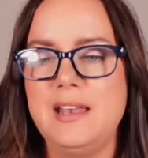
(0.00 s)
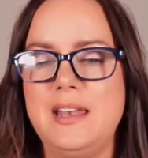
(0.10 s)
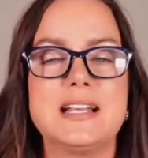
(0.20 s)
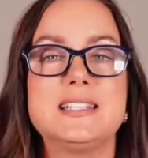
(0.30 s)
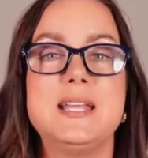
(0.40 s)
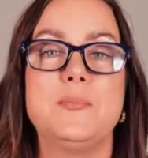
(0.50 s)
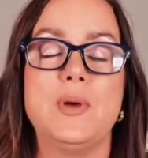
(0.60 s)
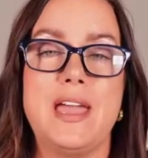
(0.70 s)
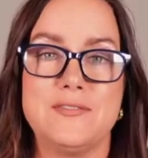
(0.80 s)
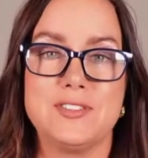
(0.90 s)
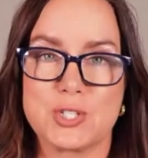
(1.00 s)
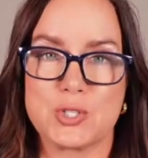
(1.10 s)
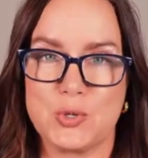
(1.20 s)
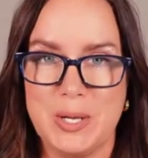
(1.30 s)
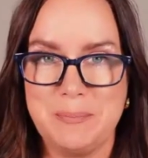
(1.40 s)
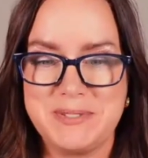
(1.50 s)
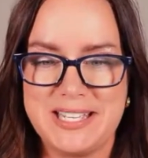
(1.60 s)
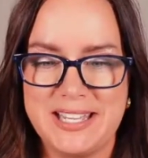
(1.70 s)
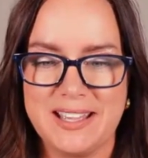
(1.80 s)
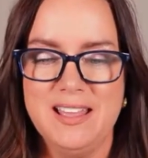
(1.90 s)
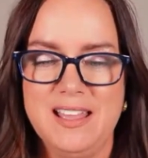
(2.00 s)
Next up, we have scripting.